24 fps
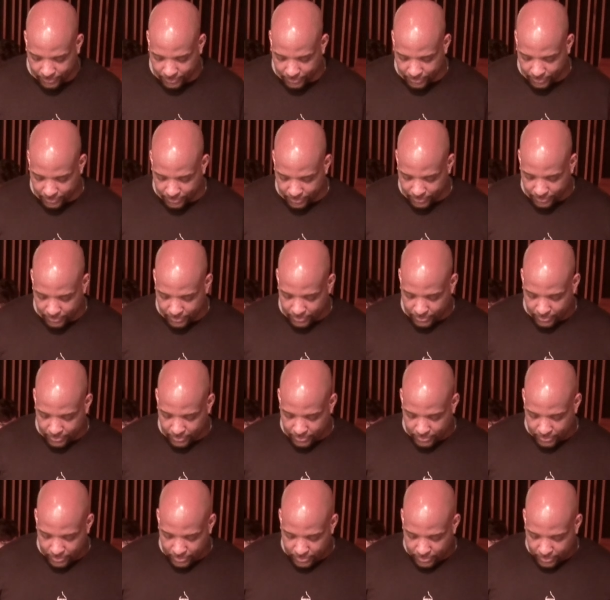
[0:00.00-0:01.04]

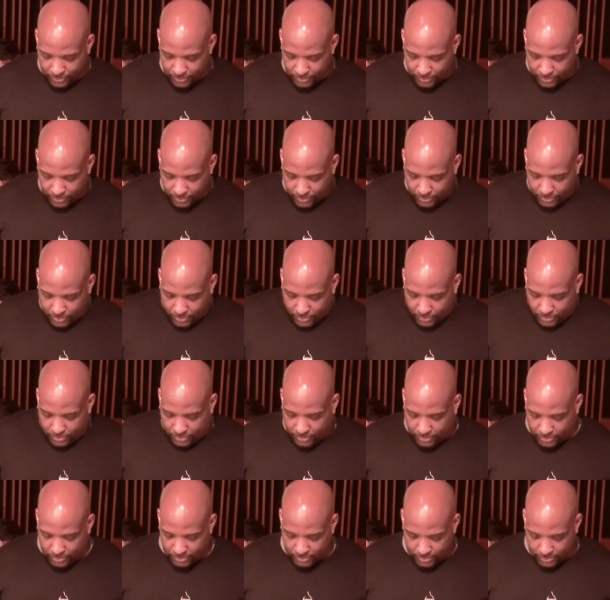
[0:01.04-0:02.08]

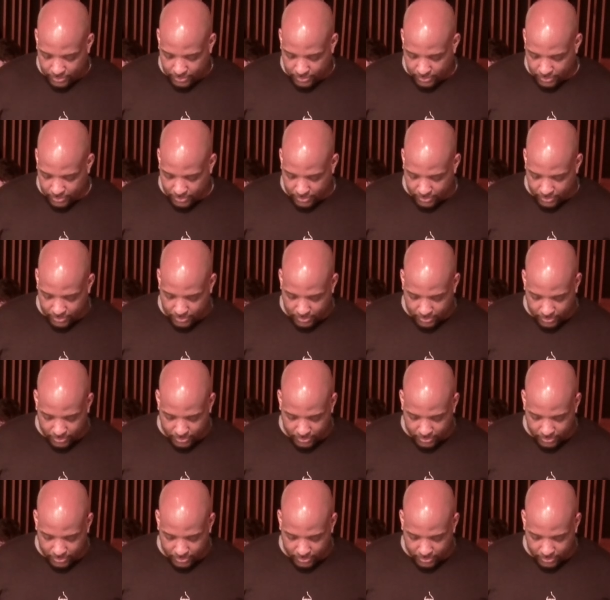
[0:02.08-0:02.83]
(silence)